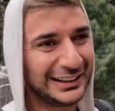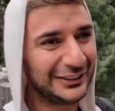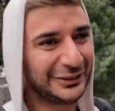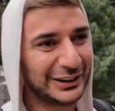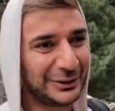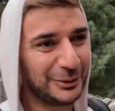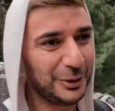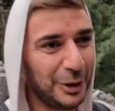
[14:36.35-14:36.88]

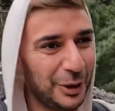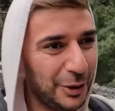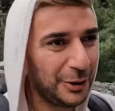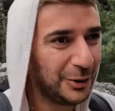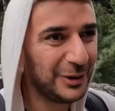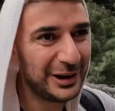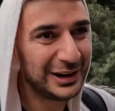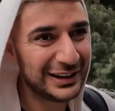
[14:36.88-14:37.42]
think, whoa,
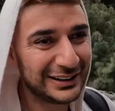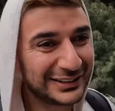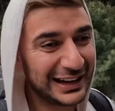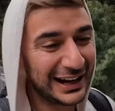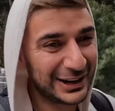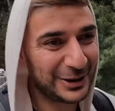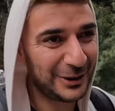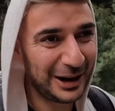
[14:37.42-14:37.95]
it's
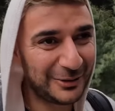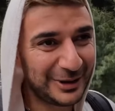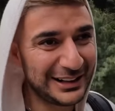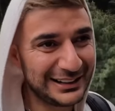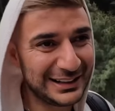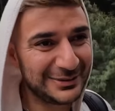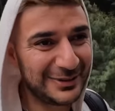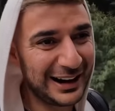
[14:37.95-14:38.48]
getting quite
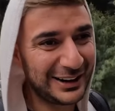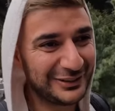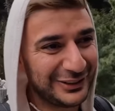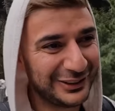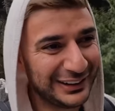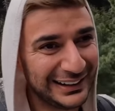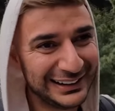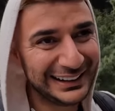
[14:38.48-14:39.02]
windy, Brad.
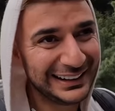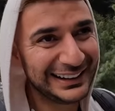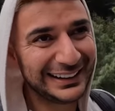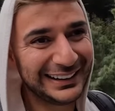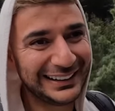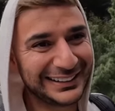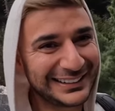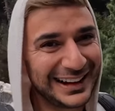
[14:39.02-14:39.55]

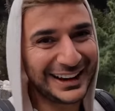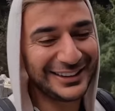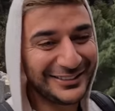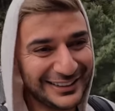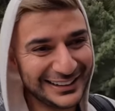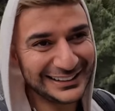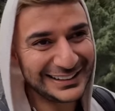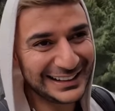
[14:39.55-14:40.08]
It's
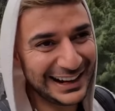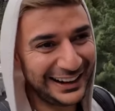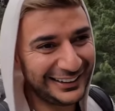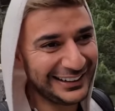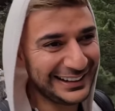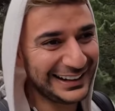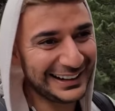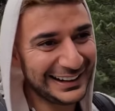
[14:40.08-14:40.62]
getting windy out
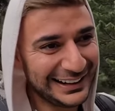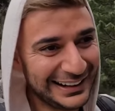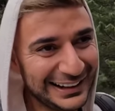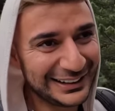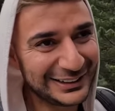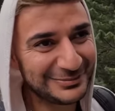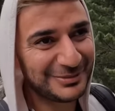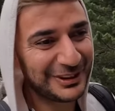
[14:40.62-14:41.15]
here
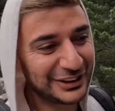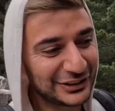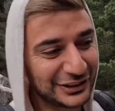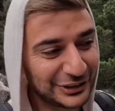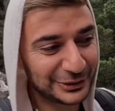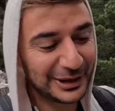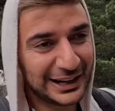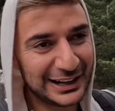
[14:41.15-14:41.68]
and the bridge
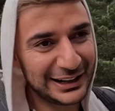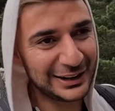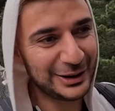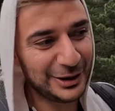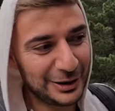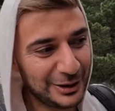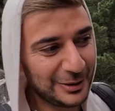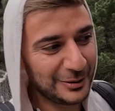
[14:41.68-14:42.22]
is swaying.
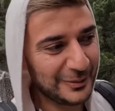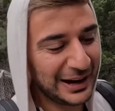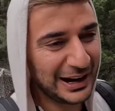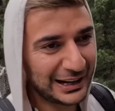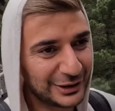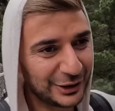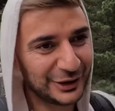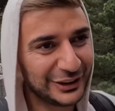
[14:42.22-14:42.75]
Oh
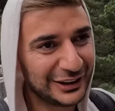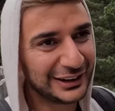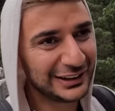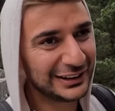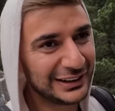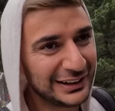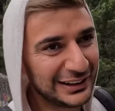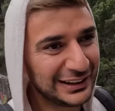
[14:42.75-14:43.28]
my god.
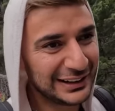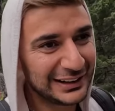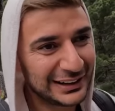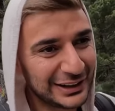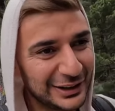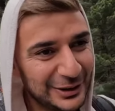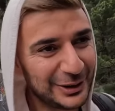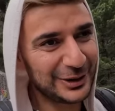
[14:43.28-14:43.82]

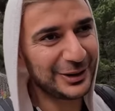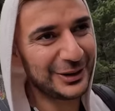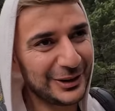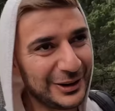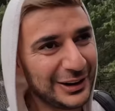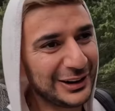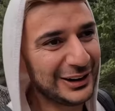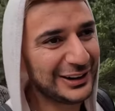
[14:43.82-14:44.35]
Oh,
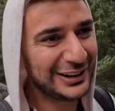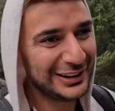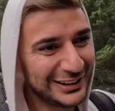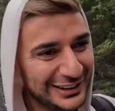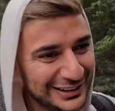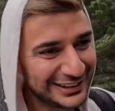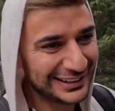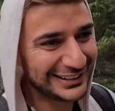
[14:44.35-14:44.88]

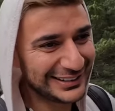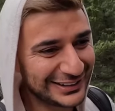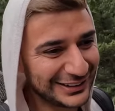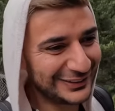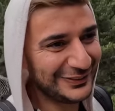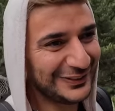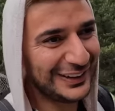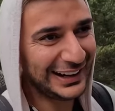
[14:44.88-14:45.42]
this is
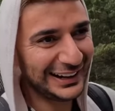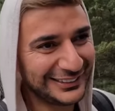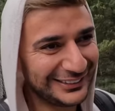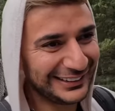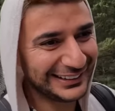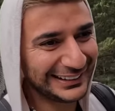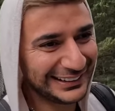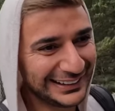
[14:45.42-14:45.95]
a mad
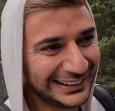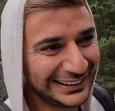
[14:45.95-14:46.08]
one.